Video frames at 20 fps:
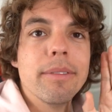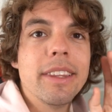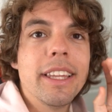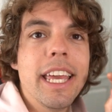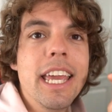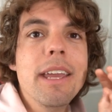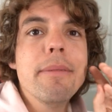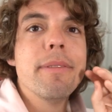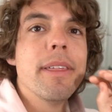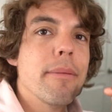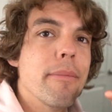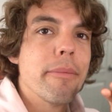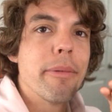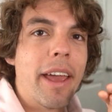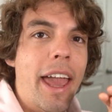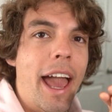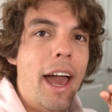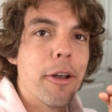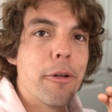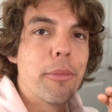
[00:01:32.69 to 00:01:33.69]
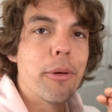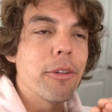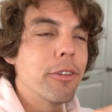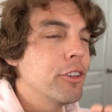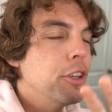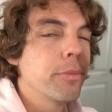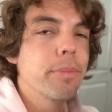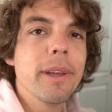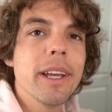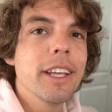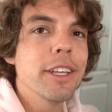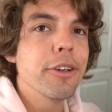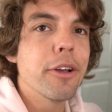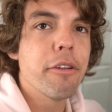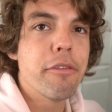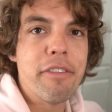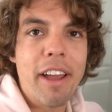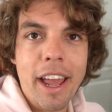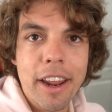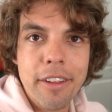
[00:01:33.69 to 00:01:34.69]
keep them accountable. Just because you're a
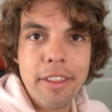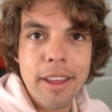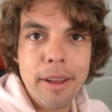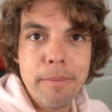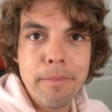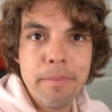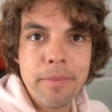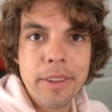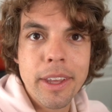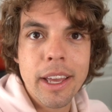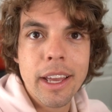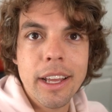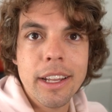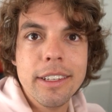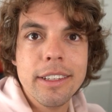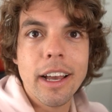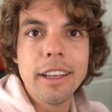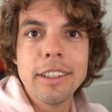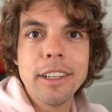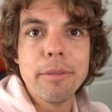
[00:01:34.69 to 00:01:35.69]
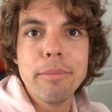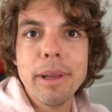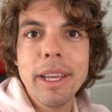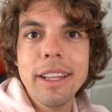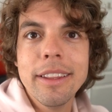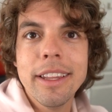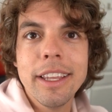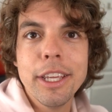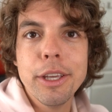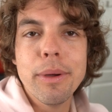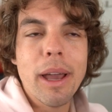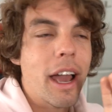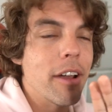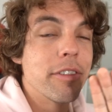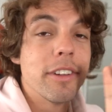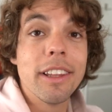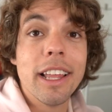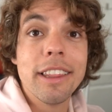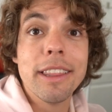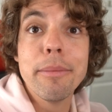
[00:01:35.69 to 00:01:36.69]
fan of them doesn't mean that you have
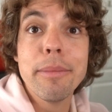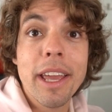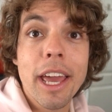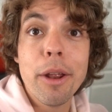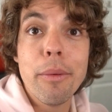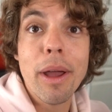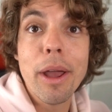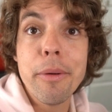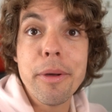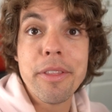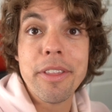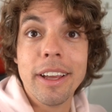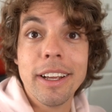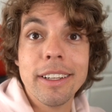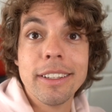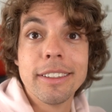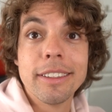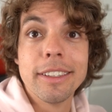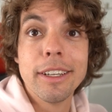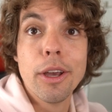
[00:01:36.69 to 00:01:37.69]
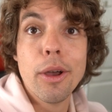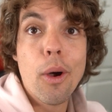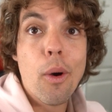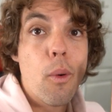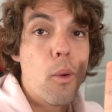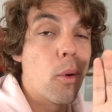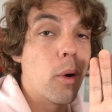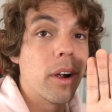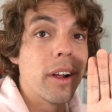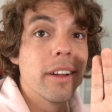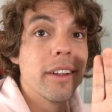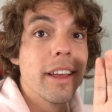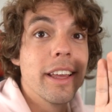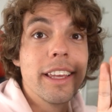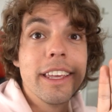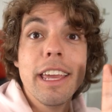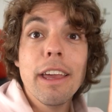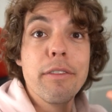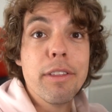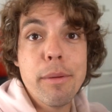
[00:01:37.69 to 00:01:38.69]
to let them get away with things or
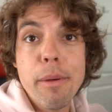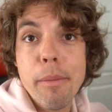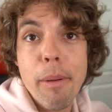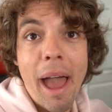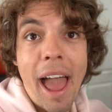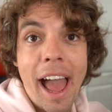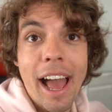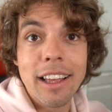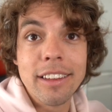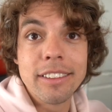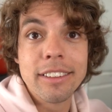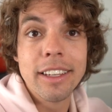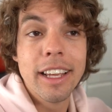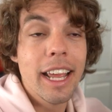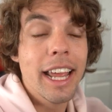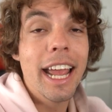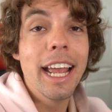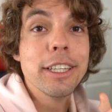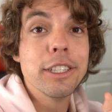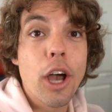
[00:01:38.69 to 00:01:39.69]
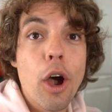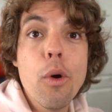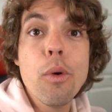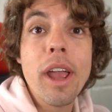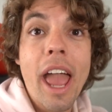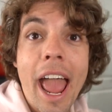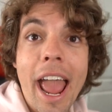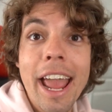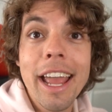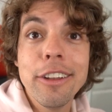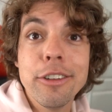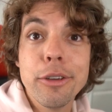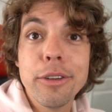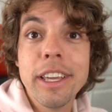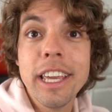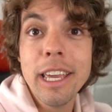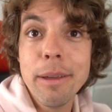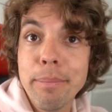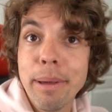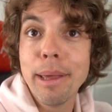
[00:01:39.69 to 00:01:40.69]
give them a pass. It's okay to
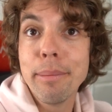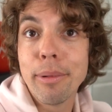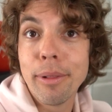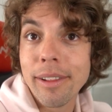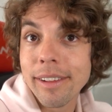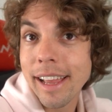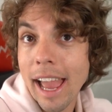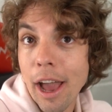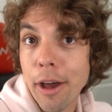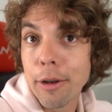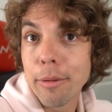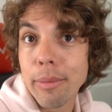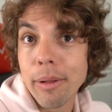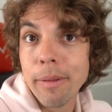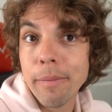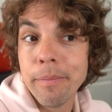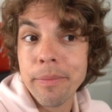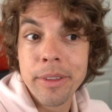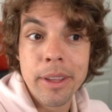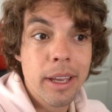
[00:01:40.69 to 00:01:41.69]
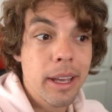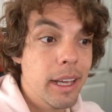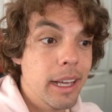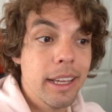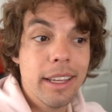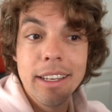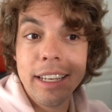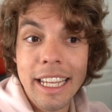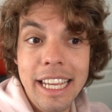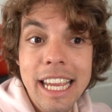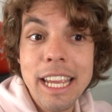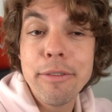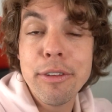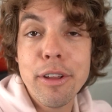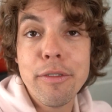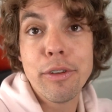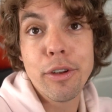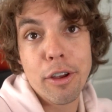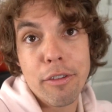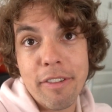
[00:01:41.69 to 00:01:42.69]
keep people accountable, even
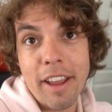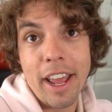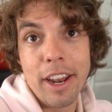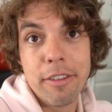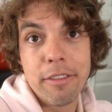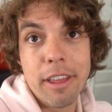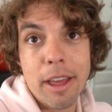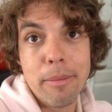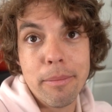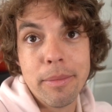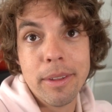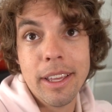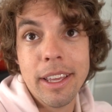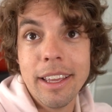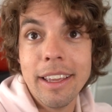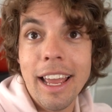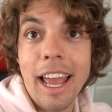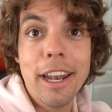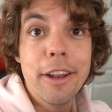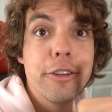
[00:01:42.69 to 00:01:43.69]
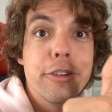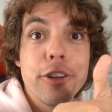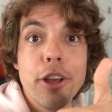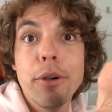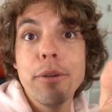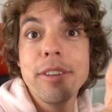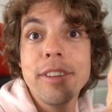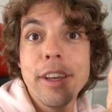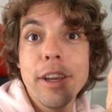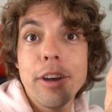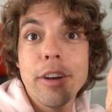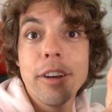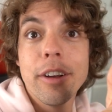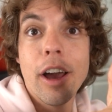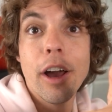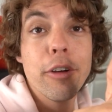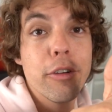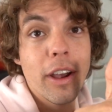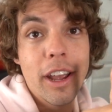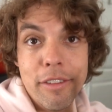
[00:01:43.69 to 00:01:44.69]
if you're a fan of them, and it shows that you're
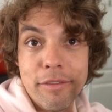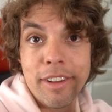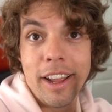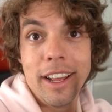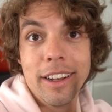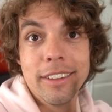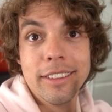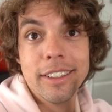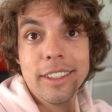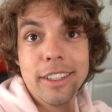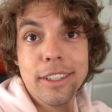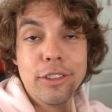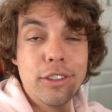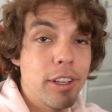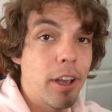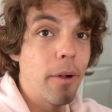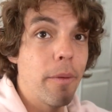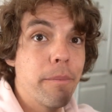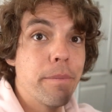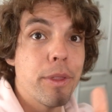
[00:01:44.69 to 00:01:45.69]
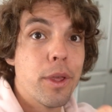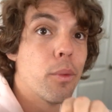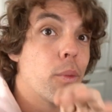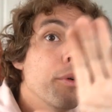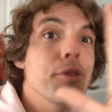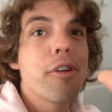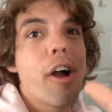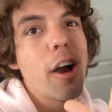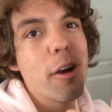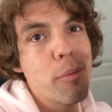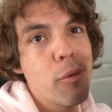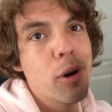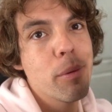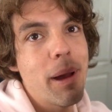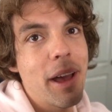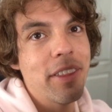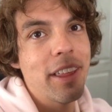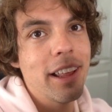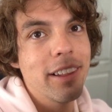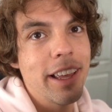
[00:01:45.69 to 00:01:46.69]
a great fan. So we'll talk more
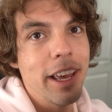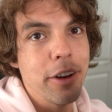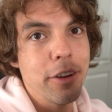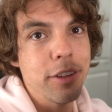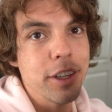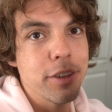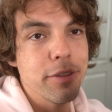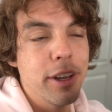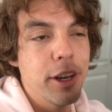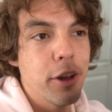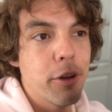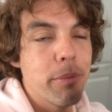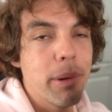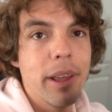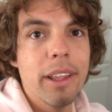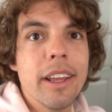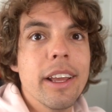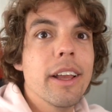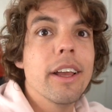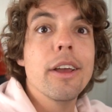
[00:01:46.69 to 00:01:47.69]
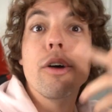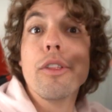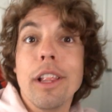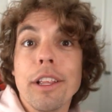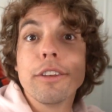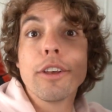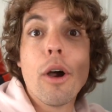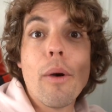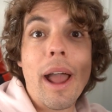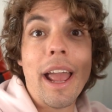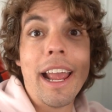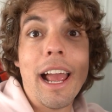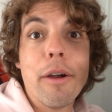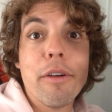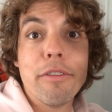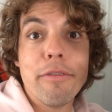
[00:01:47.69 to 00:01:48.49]
about that later in this video, but let's go hang out